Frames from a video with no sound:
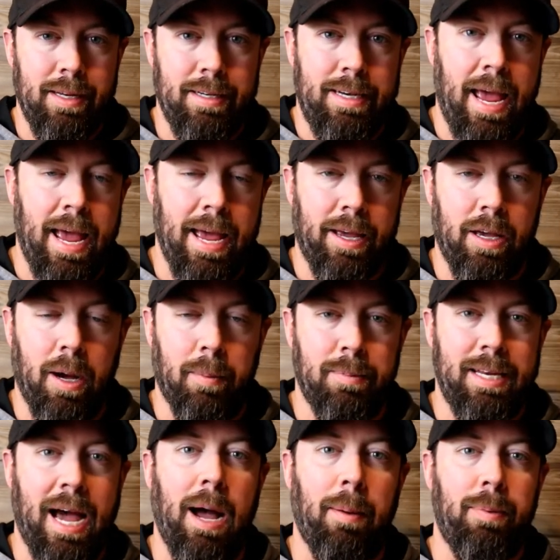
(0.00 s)
tag up
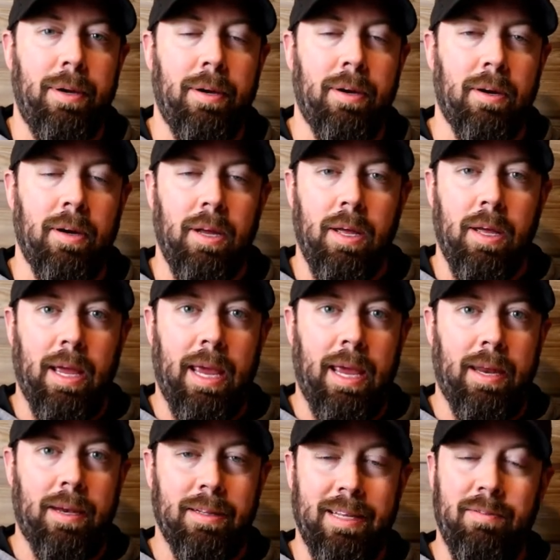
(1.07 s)
top here
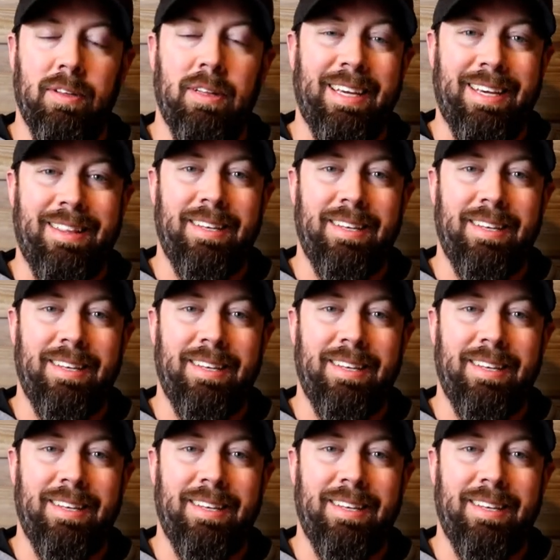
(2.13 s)
and leave a link